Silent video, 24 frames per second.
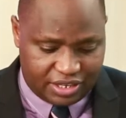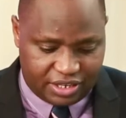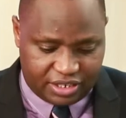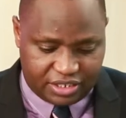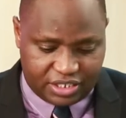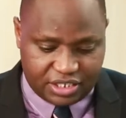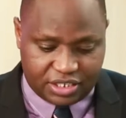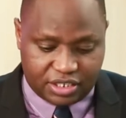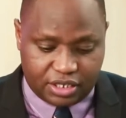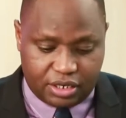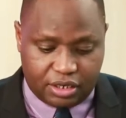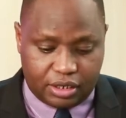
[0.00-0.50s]
the
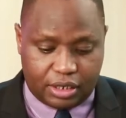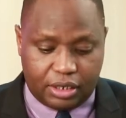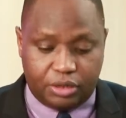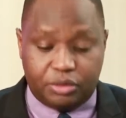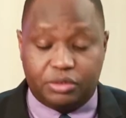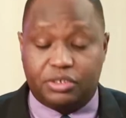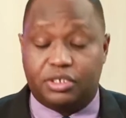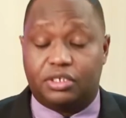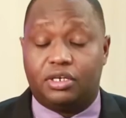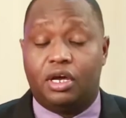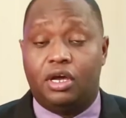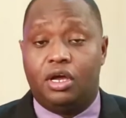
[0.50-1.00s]
just
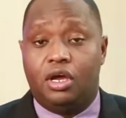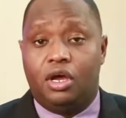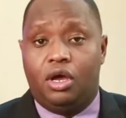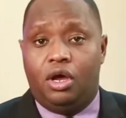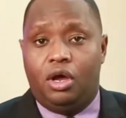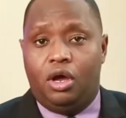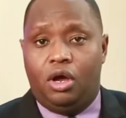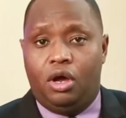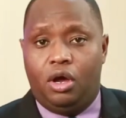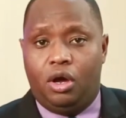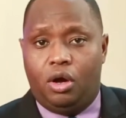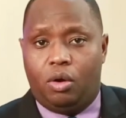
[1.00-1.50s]
concluded
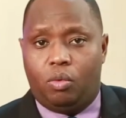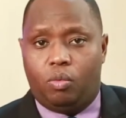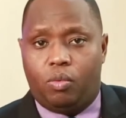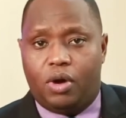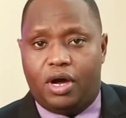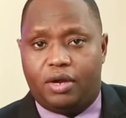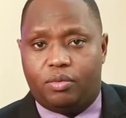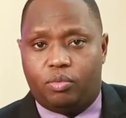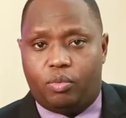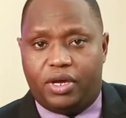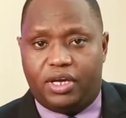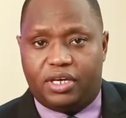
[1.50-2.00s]

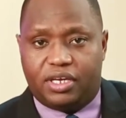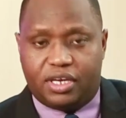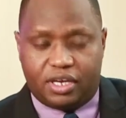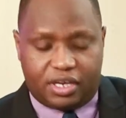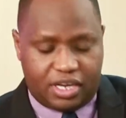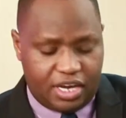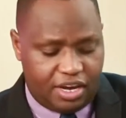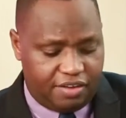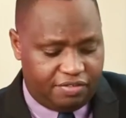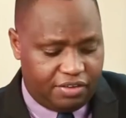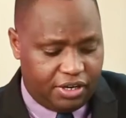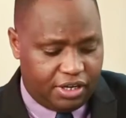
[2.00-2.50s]
one week.
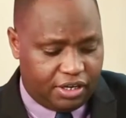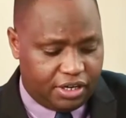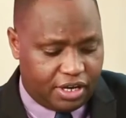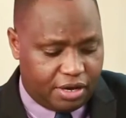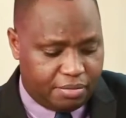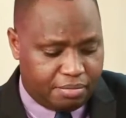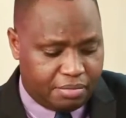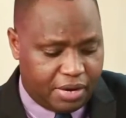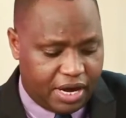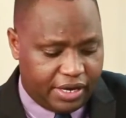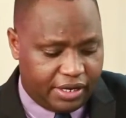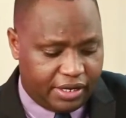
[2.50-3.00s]
Kevin
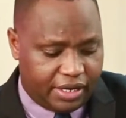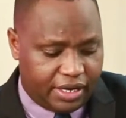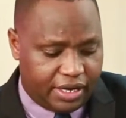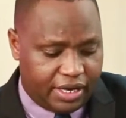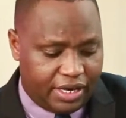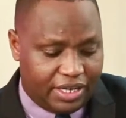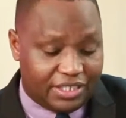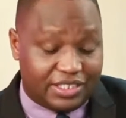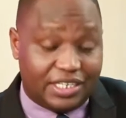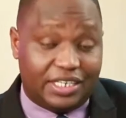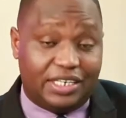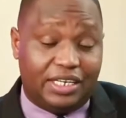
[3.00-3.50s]

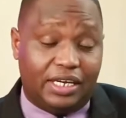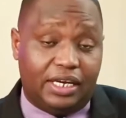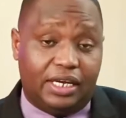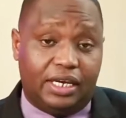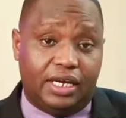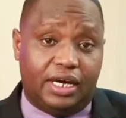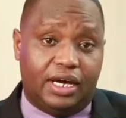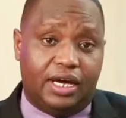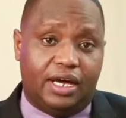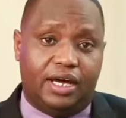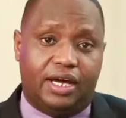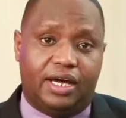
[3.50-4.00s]
Maina is a
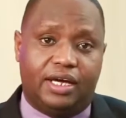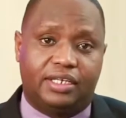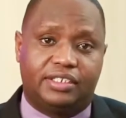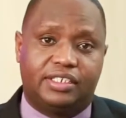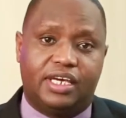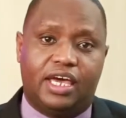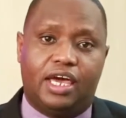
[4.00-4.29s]
dealer at